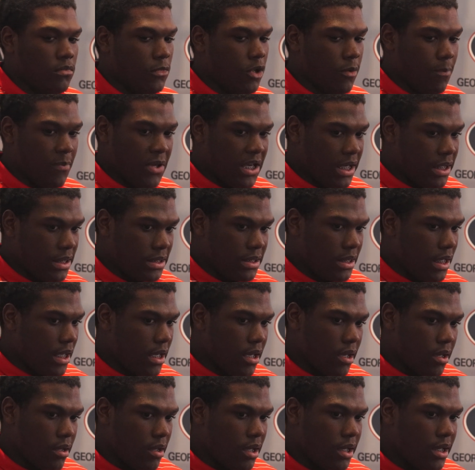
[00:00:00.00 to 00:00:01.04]
the biggest
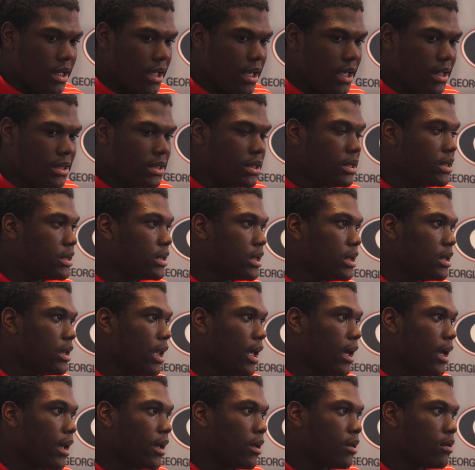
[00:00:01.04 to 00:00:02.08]
thing in the SEC,
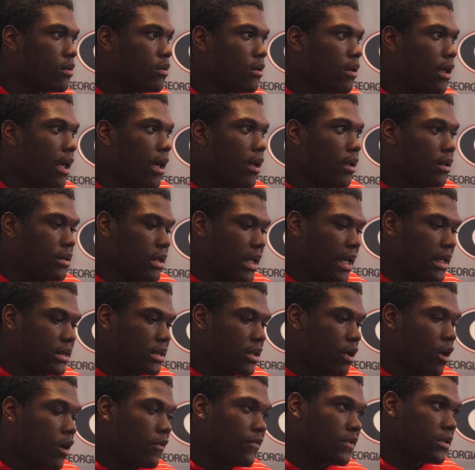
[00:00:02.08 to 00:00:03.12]
like, as
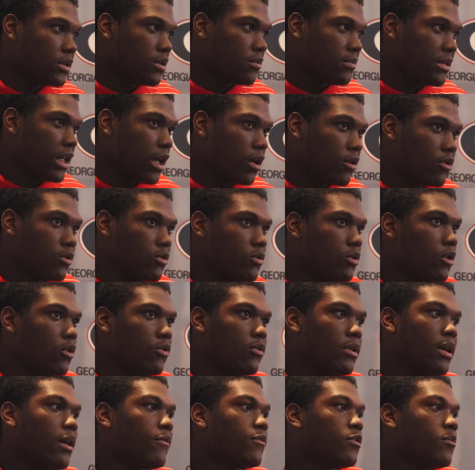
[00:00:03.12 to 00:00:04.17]
an offensive tackle, you know,
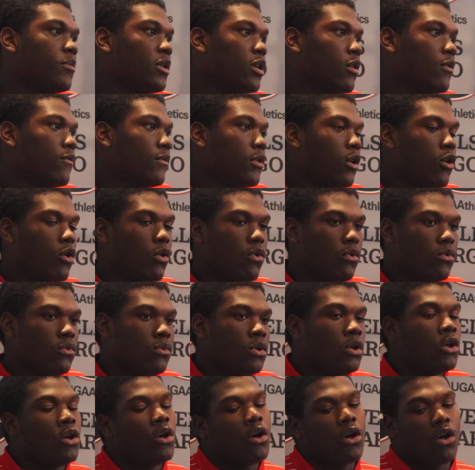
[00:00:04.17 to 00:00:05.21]
you have to be able to
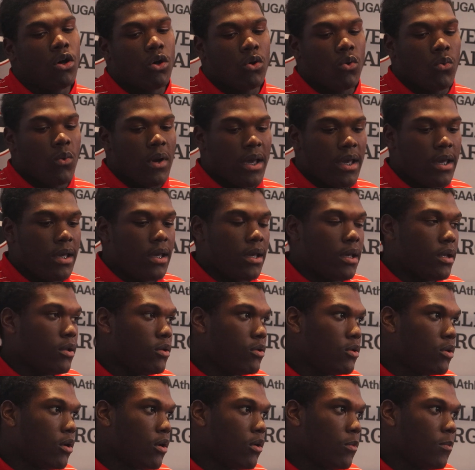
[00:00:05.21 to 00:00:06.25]
hold weight and,
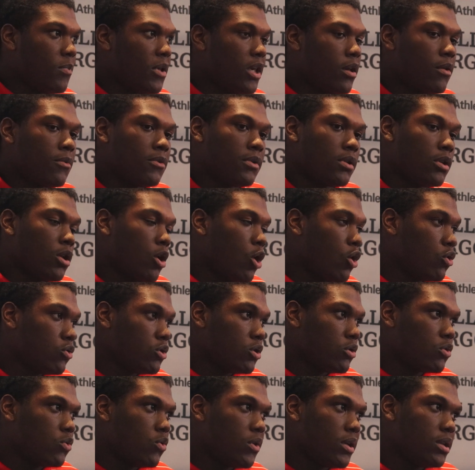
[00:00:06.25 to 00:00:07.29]
you know, be able to hold
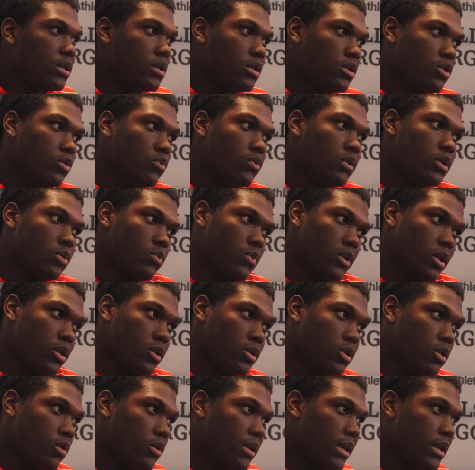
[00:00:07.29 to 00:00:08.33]
your quickness too as well.
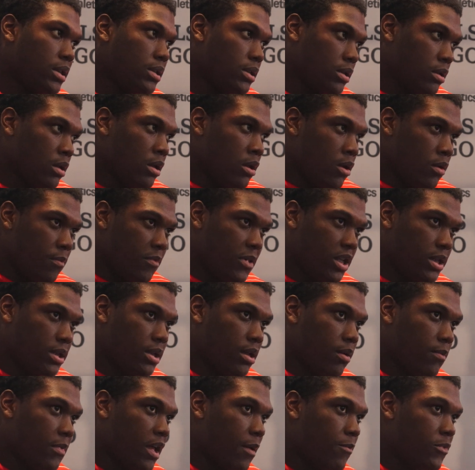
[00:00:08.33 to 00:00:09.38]
So that's been
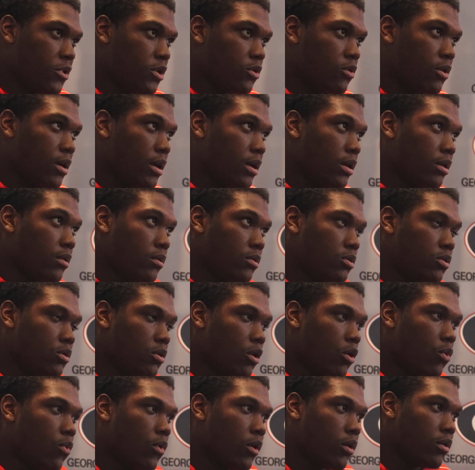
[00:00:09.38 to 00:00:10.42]
something I've been trying to, you
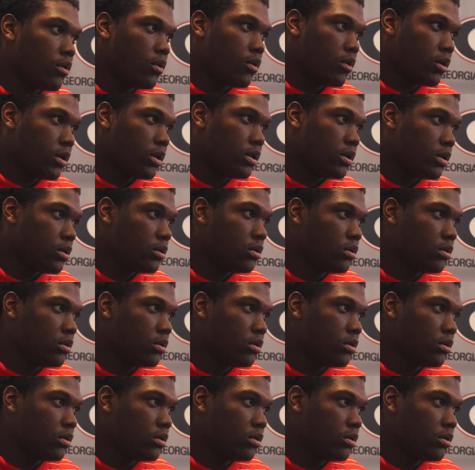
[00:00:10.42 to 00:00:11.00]
know, work on.